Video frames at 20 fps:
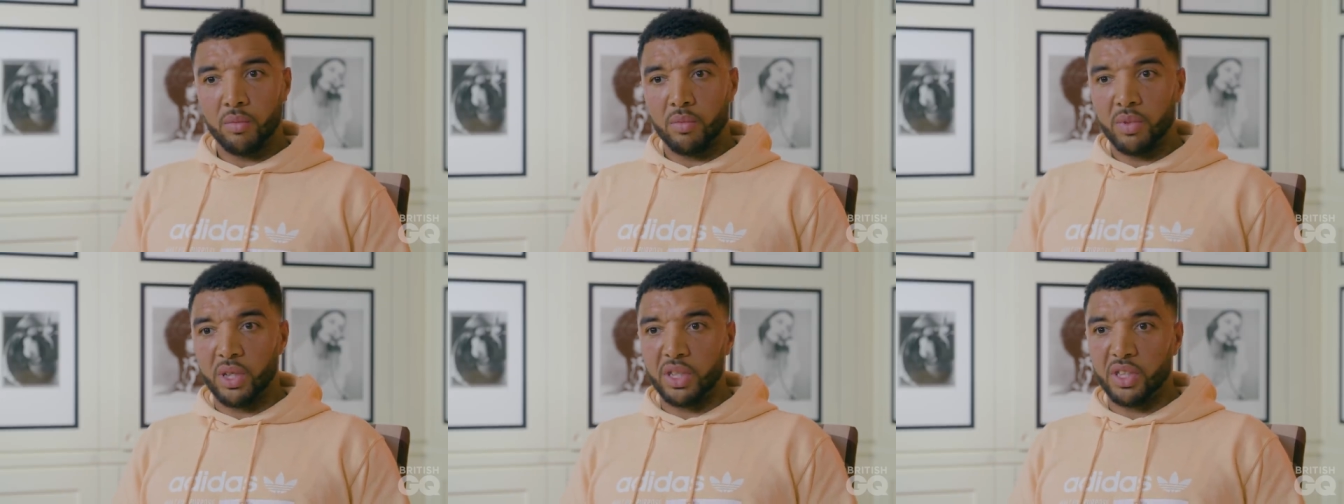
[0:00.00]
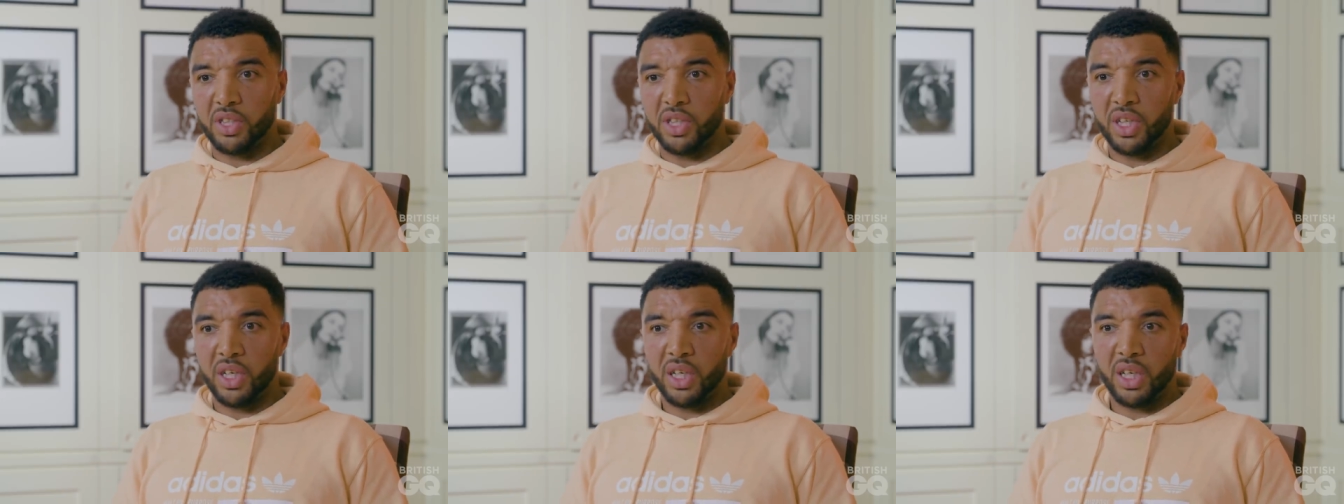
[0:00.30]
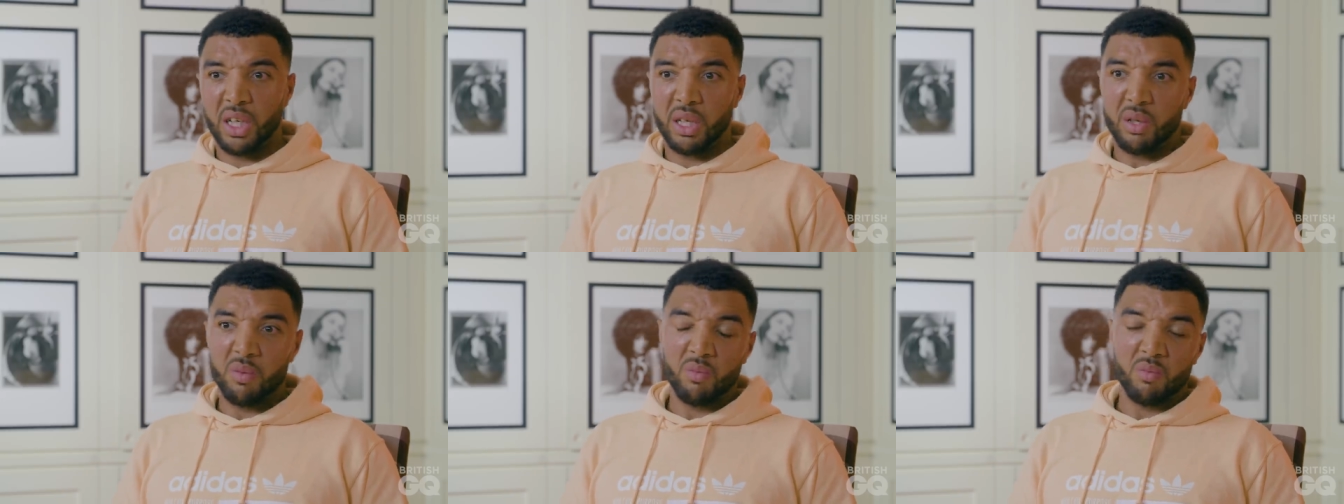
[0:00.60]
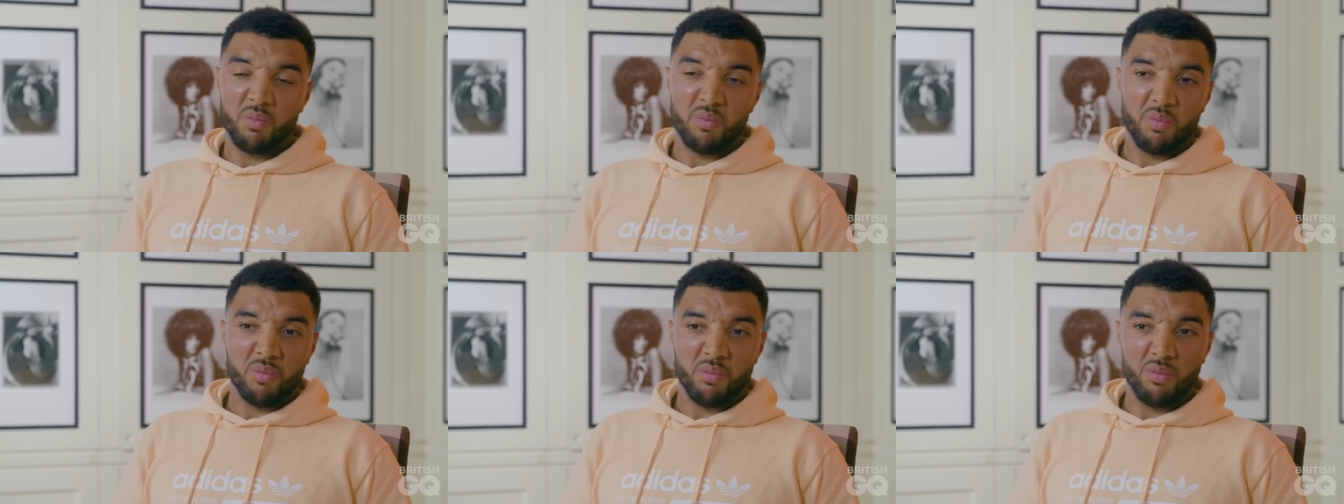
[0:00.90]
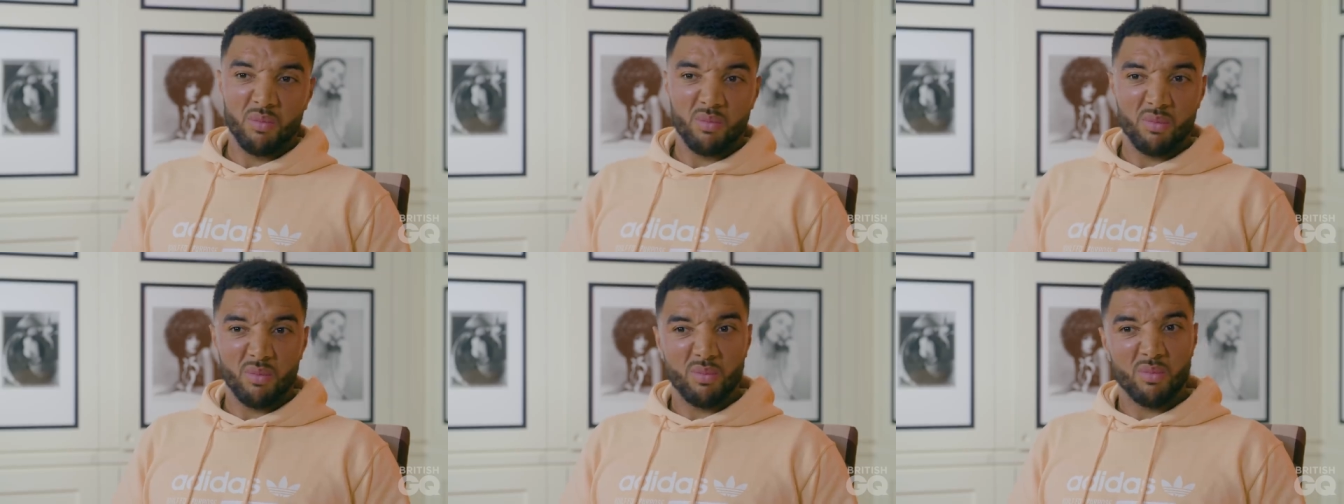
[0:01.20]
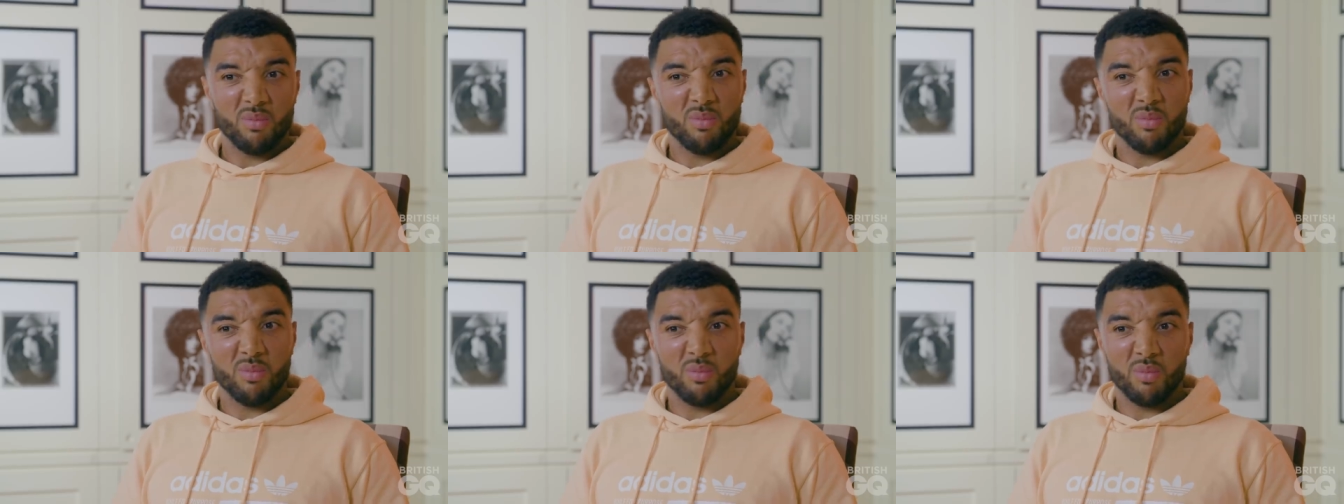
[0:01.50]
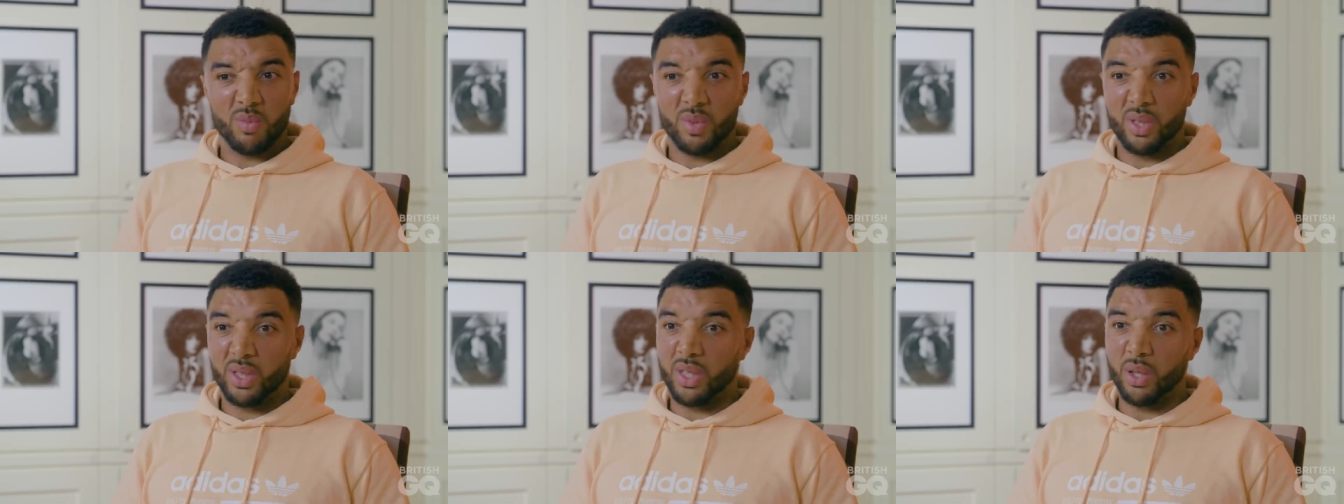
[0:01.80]
This year,
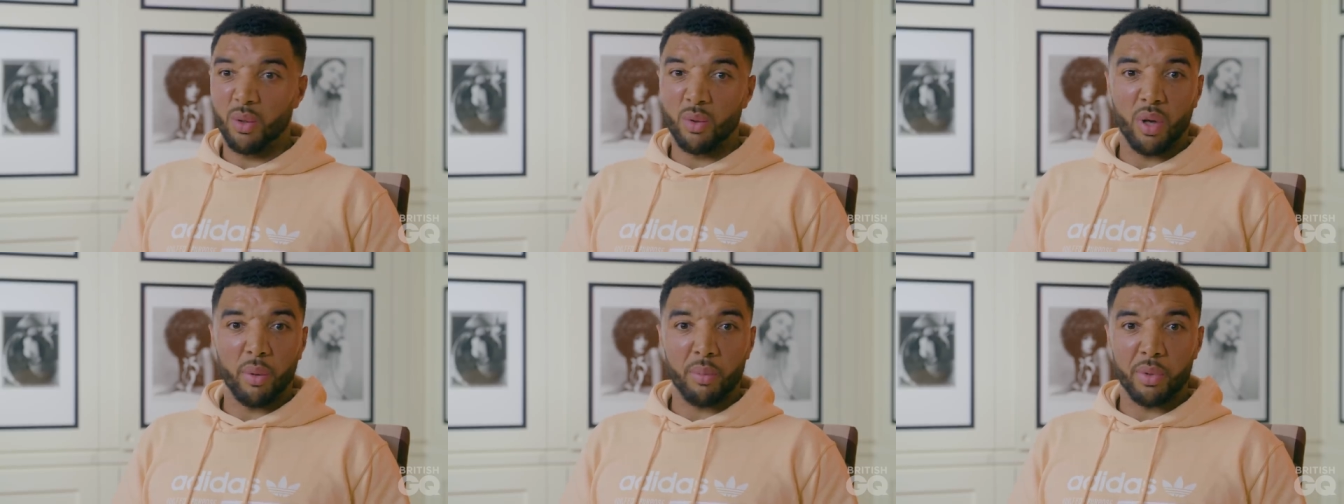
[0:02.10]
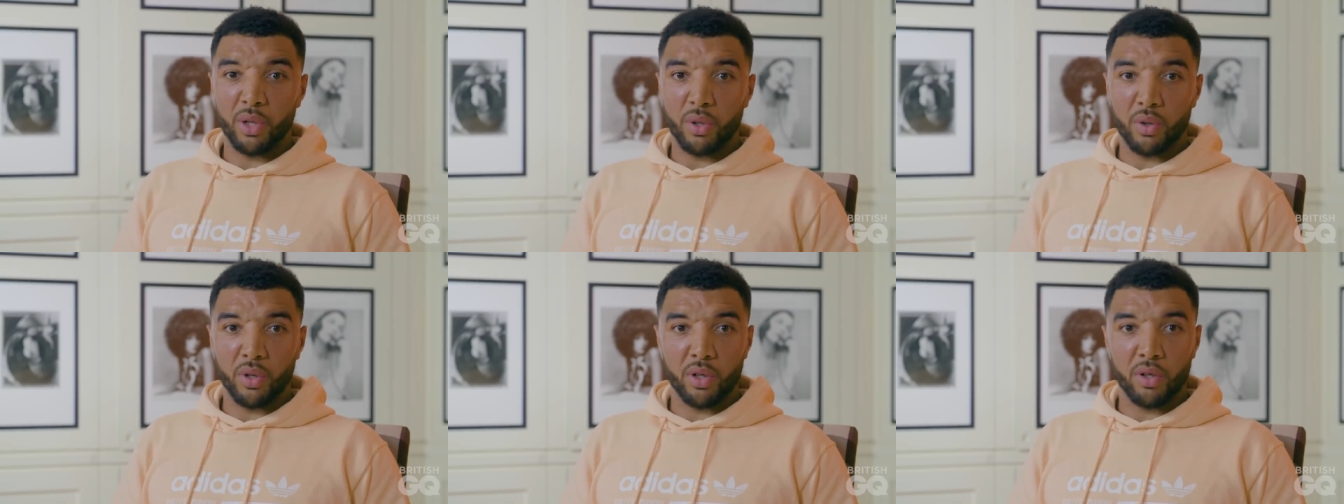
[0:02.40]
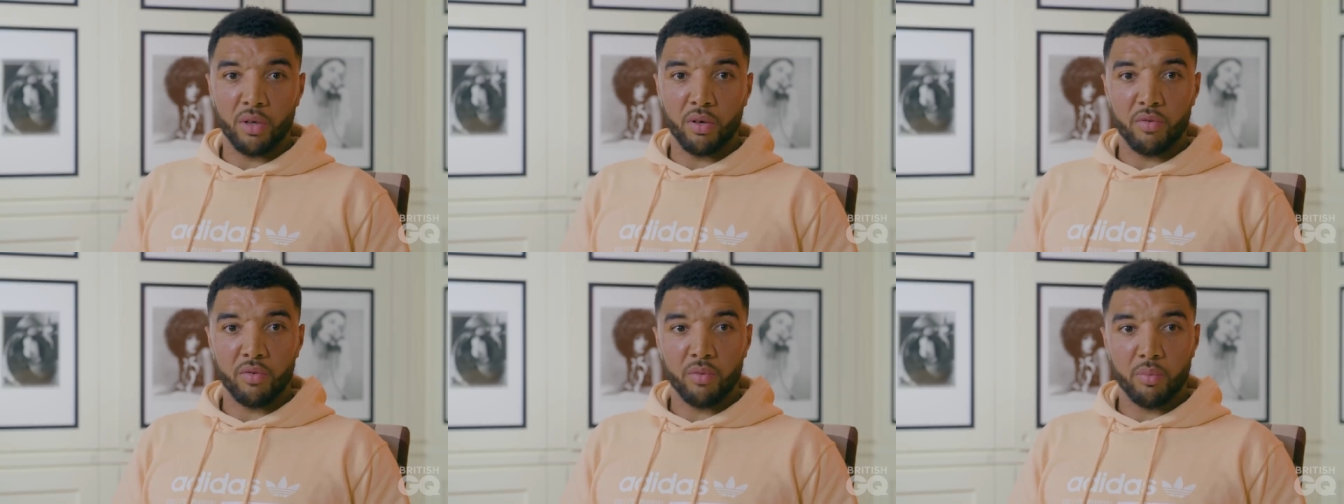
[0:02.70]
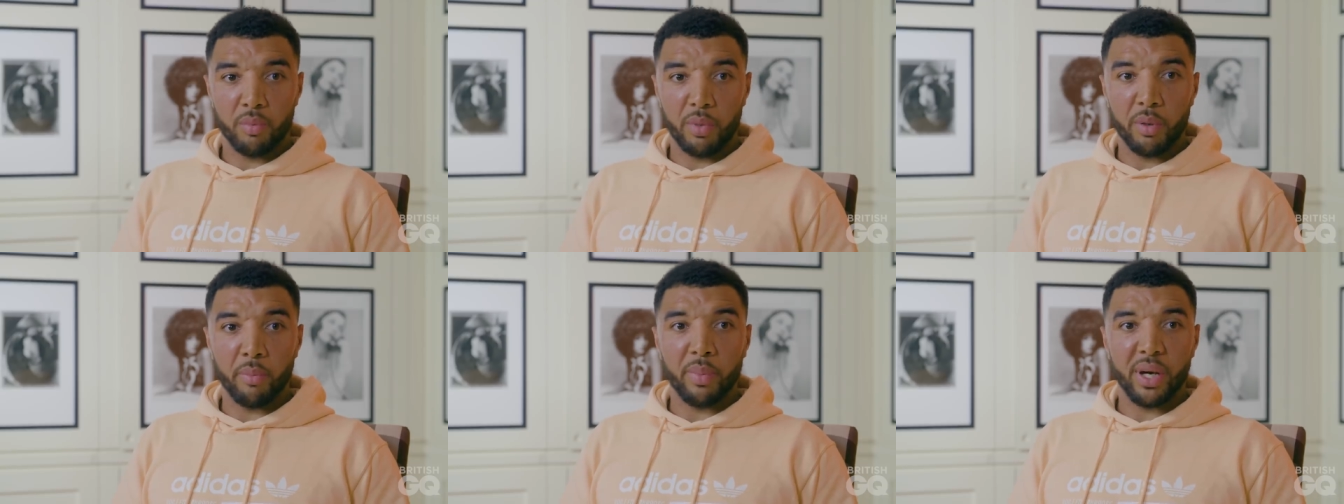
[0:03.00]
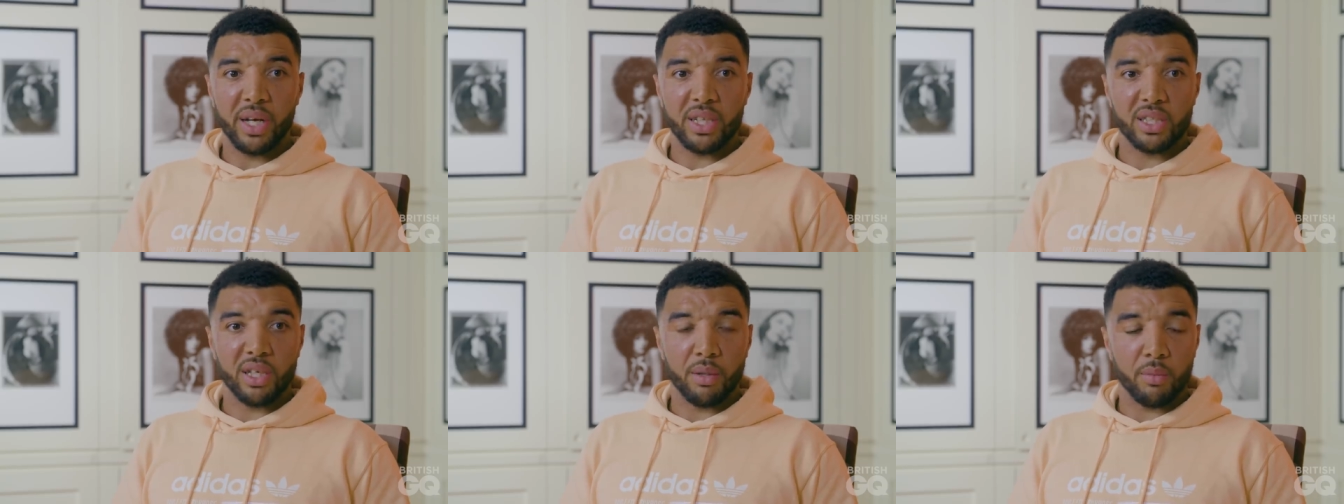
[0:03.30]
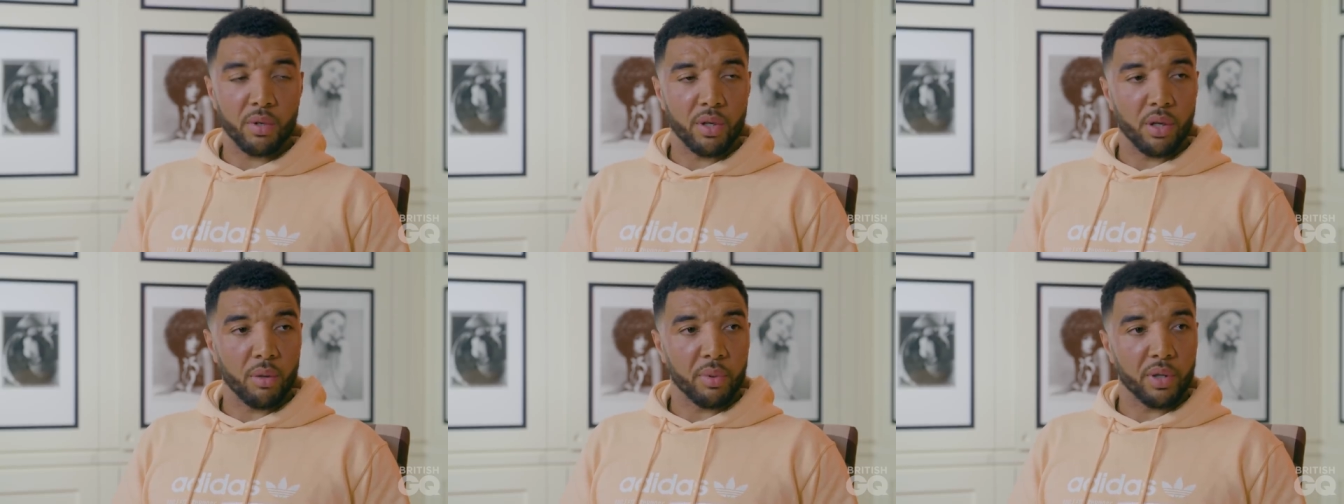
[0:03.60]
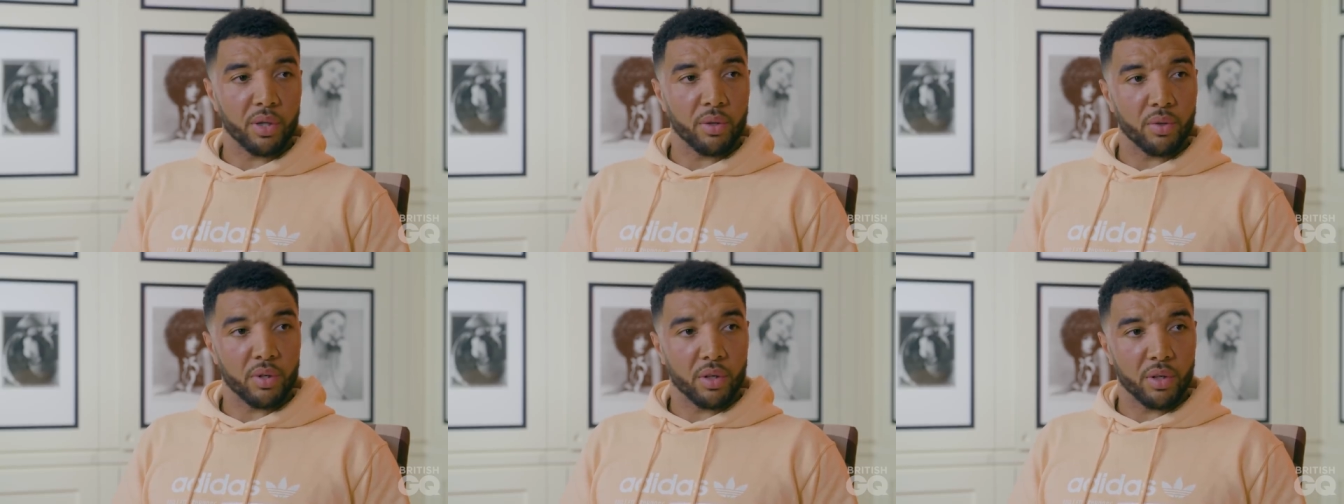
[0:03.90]
still not been good enough. Been better, but not
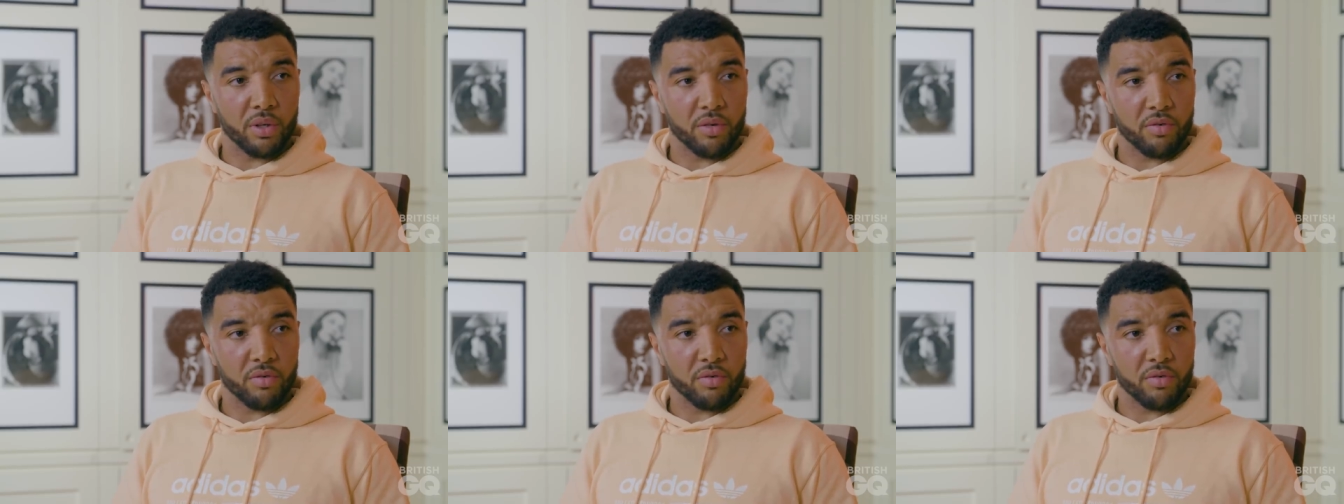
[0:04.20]
been good enough.